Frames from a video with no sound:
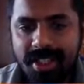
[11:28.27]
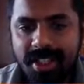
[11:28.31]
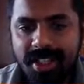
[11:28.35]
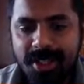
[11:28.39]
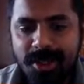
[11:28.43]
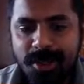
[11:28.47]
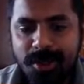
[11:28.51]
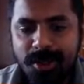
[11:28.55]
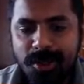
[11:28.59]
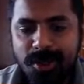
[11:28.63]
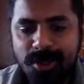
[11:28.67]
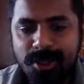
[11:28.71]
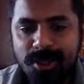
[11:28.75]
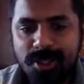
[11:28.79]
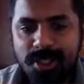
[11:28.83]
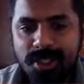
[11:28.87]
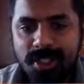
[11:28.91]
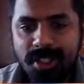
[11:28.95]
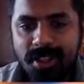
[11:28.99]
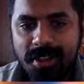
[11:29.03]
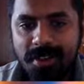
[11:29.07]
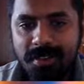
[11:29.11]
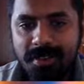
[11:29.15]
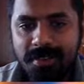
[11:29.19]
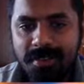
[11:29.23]
king goes to
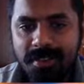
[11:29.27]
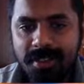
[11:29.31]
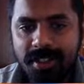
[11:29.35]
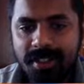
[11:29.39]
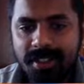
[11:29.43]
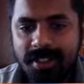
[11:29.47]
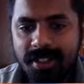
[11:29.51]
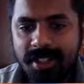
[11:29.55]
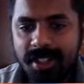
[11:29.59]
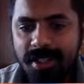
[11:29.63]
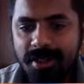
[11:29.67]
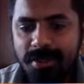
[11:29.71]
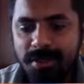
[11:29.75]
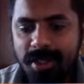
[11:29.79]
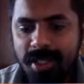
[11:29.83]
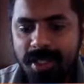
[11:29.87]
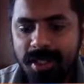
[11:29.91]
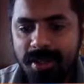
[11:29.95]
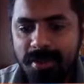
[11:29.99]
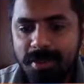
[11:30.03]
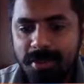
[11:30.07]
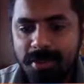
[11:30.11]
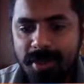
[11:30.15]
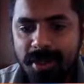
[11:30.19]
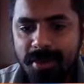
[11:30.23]
f1, then we
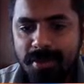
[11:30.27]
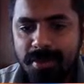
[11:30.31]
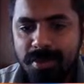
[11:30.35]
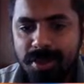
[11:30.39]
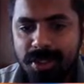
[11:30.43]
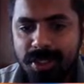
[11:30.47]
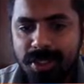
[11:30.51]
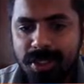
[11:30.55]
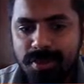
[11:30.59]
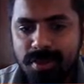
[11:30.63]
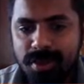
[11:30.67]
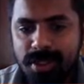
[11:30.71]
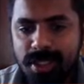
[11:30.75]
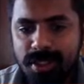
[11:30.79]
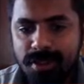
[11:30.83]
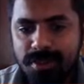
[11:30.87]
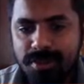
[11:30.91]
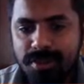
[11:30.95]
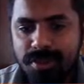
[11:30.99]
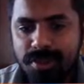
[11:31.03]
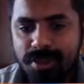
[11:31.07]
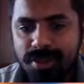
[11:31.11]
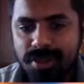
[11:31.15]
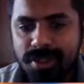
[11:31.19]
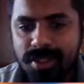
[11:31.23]
can play bishop
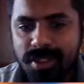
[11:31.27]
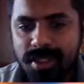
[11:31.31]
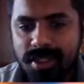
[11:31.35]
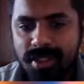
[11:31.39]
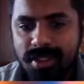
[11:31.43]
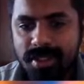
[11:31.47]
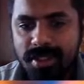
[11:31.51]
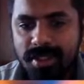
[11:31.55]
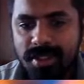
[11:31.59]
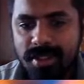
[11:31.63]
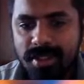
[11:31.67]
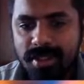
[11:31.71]
c4 check.